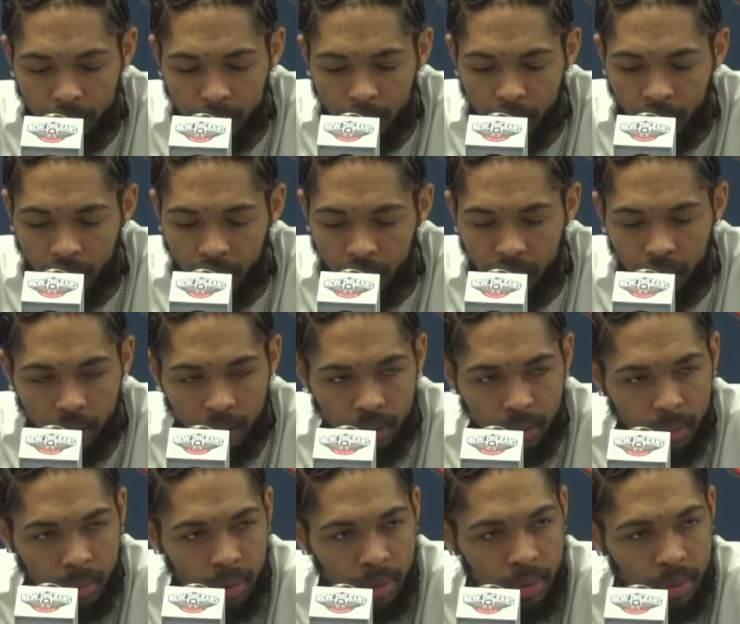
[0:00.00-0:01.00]

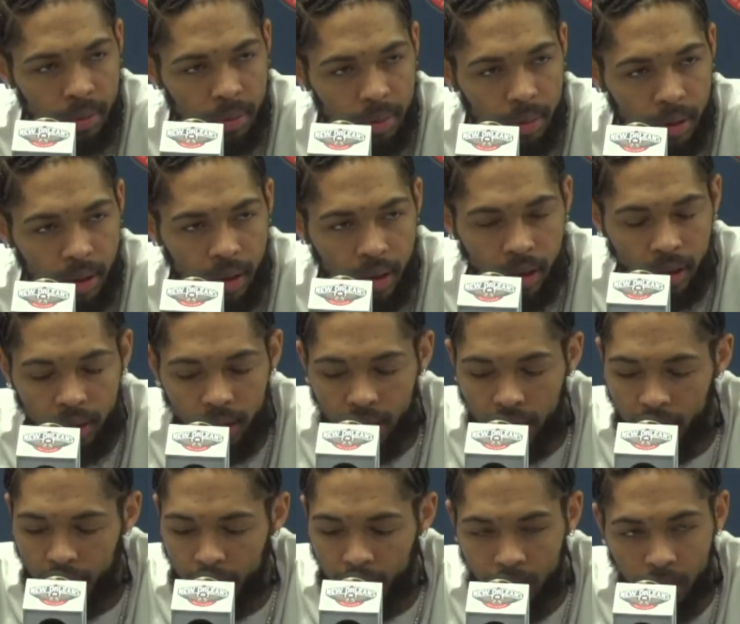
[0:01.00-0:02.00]
comfortable, playing
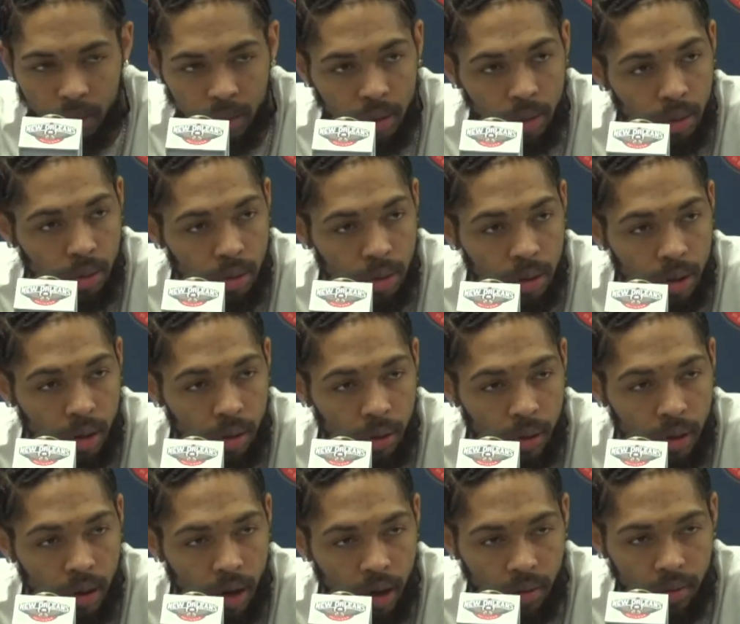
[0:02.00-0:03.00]
a little too
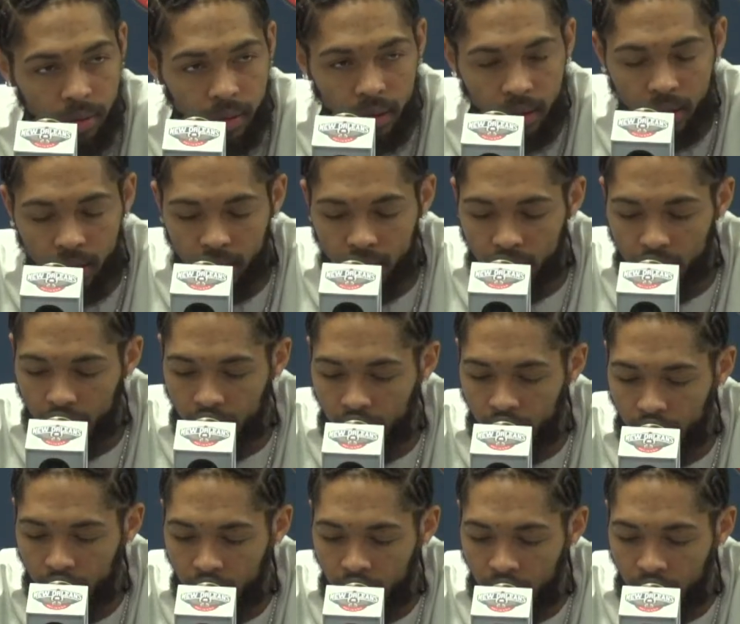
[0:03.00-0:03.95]
slow in the offense, and